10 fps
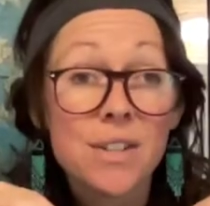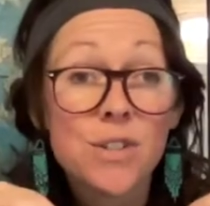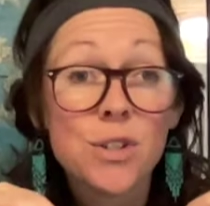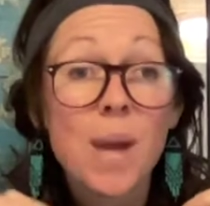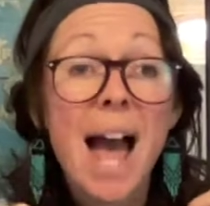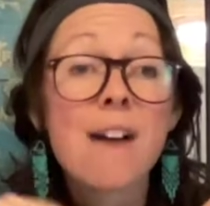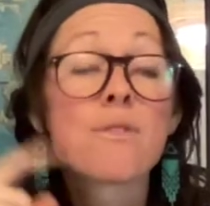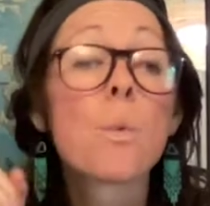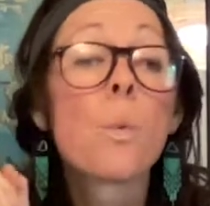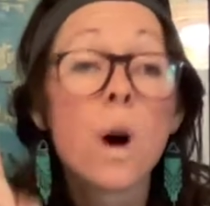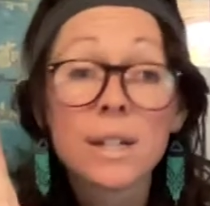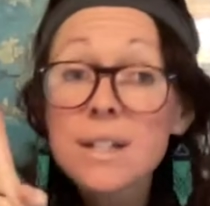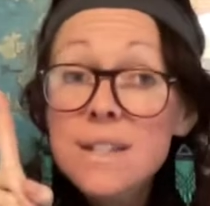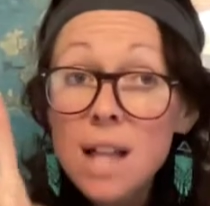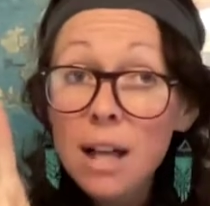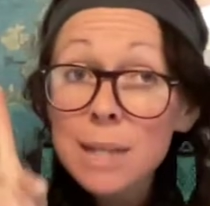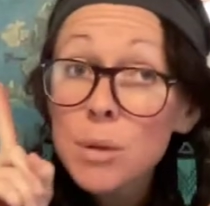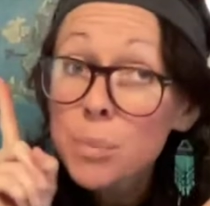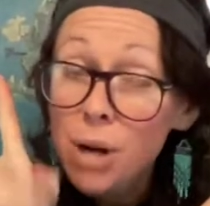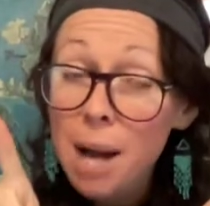So you have the
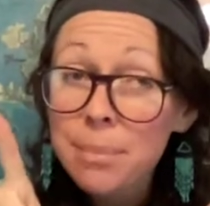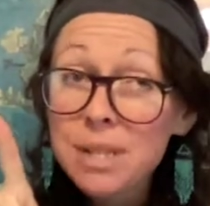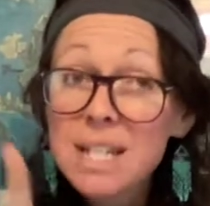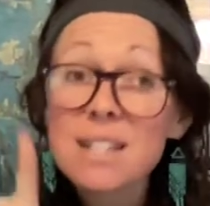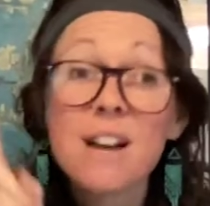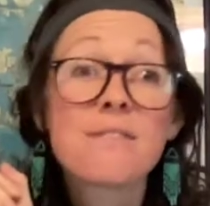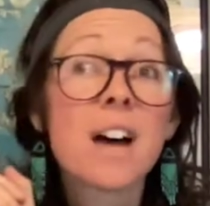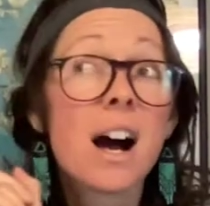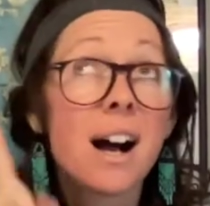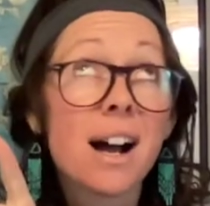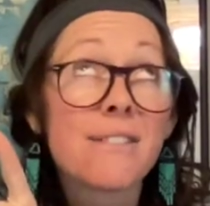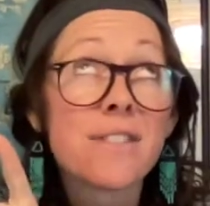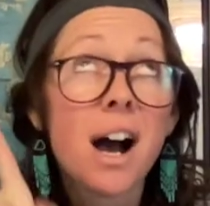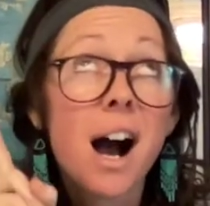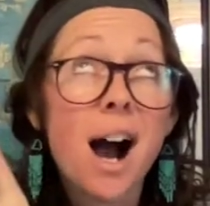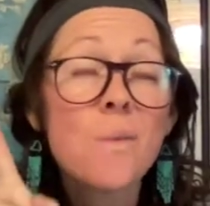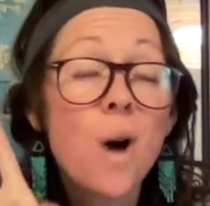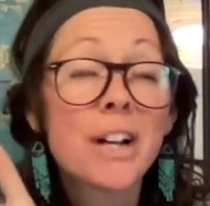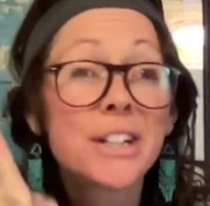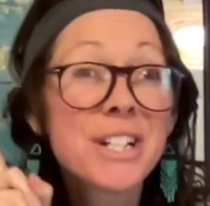water-soluble properties of the hot
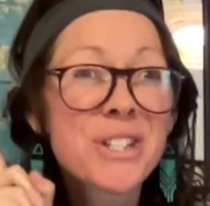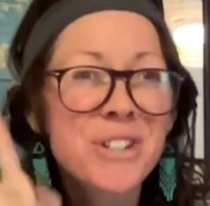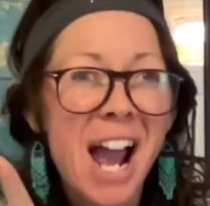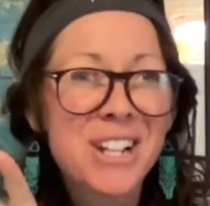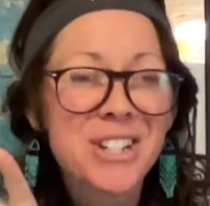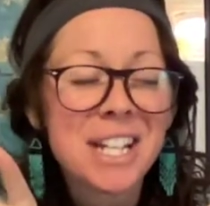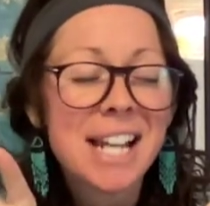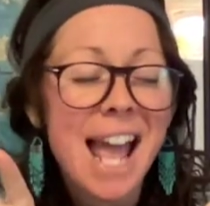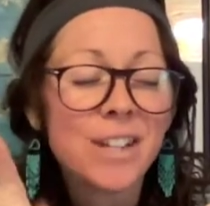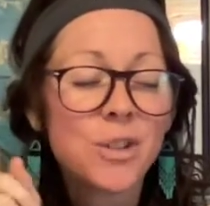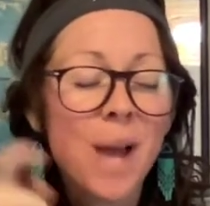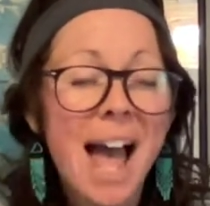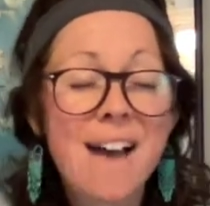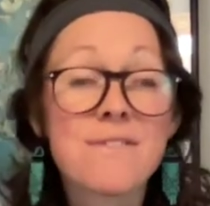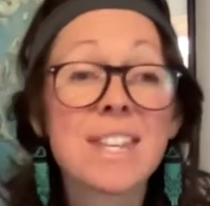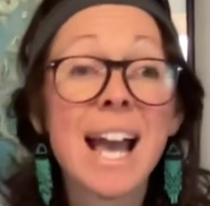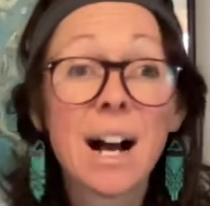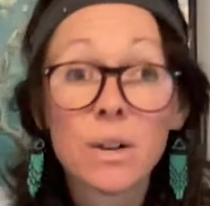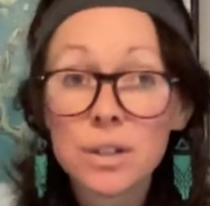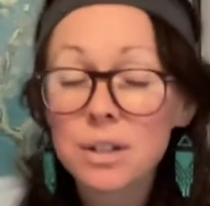water extraction, and you have the
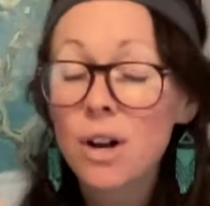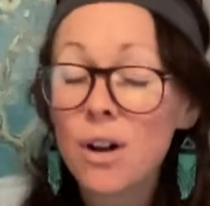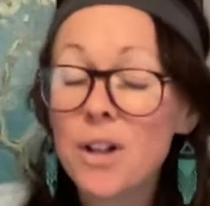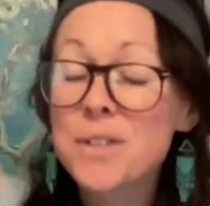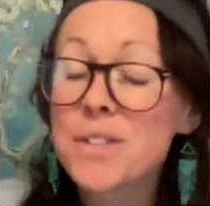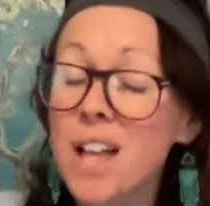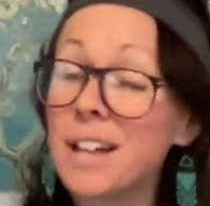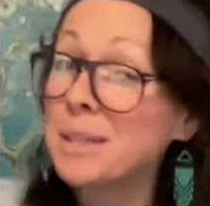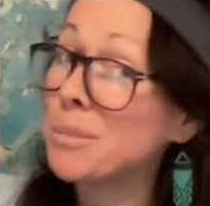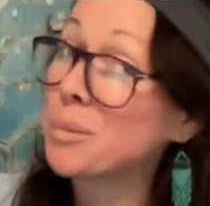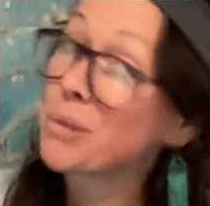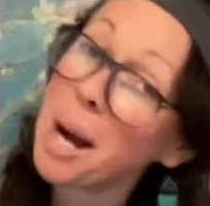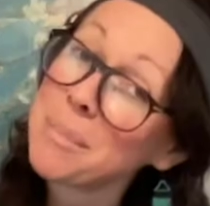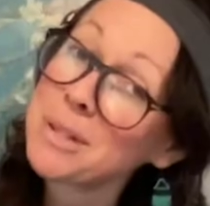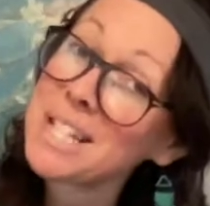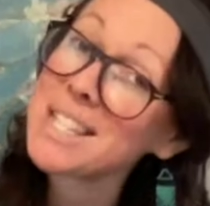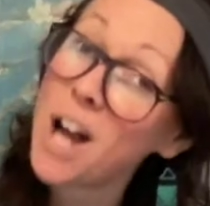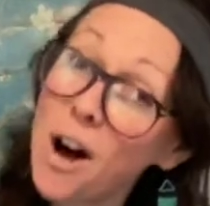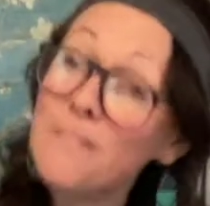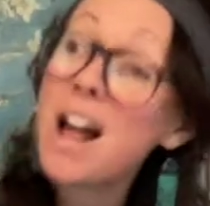alcohol-soluble properties
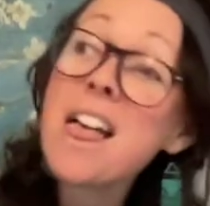of